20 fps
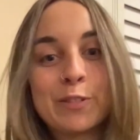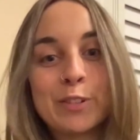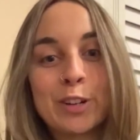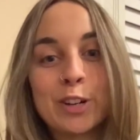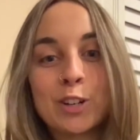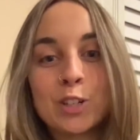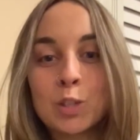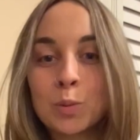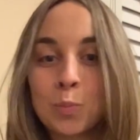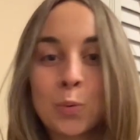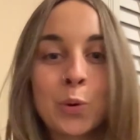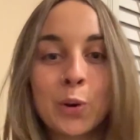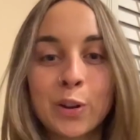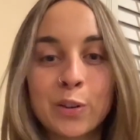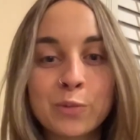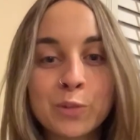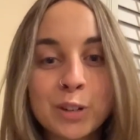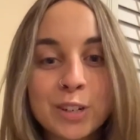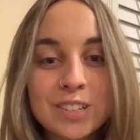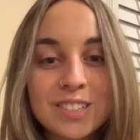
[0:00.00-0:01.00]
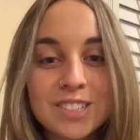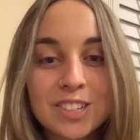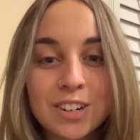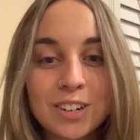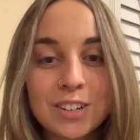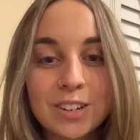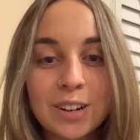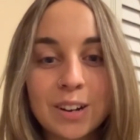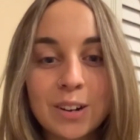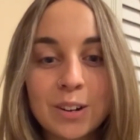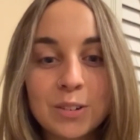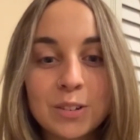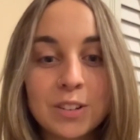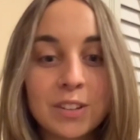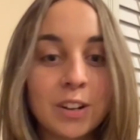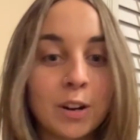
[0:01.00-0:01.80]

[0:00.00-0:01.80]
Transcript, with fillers: your supporting foot is turned out.